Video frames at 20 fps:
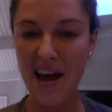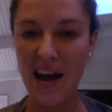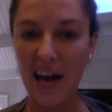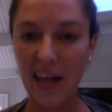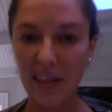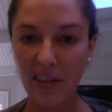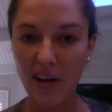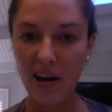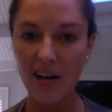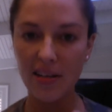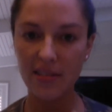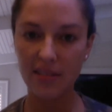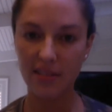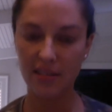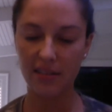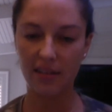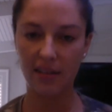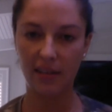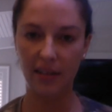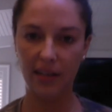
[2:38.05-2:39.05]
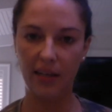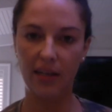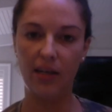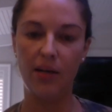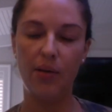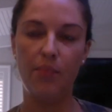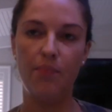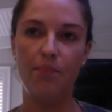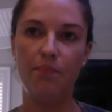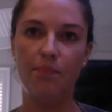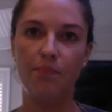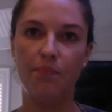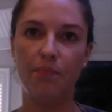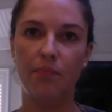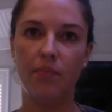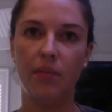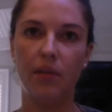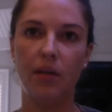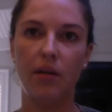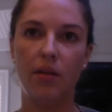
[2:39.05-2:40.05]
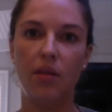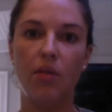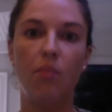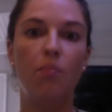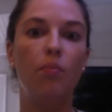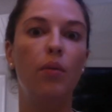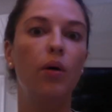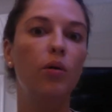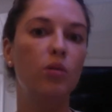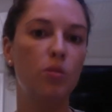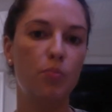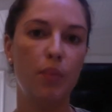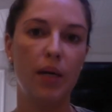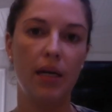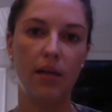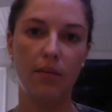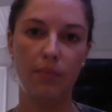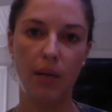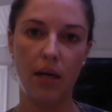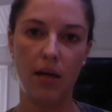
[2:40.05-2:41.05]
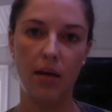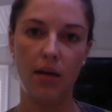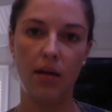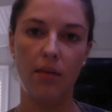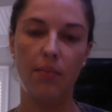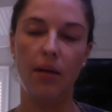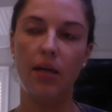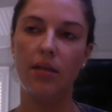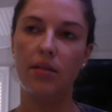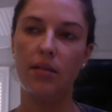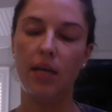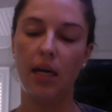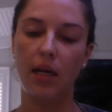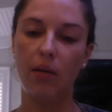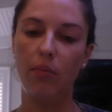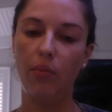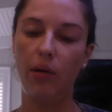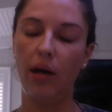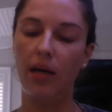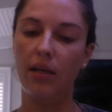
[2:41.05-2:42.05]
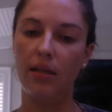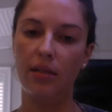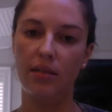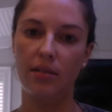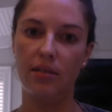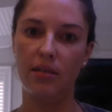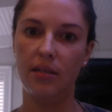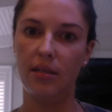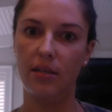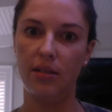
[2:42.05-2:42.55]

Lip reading: I lost the most pigment in my second pregnancy.